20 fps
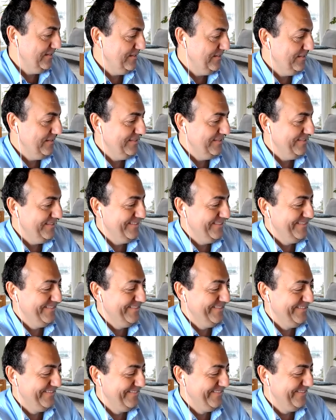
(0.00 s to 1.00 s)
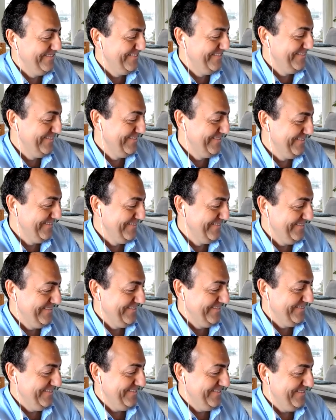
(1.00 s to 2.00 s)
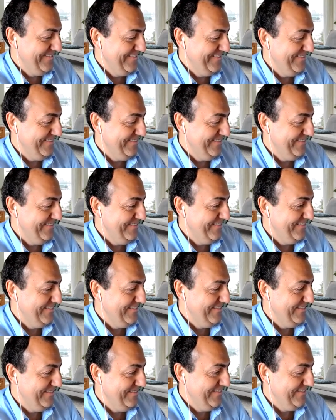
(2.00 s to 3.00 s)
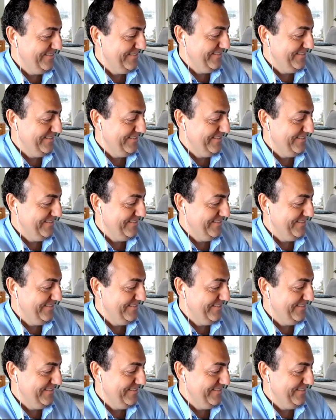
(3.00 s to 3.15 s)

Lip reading: [no speech]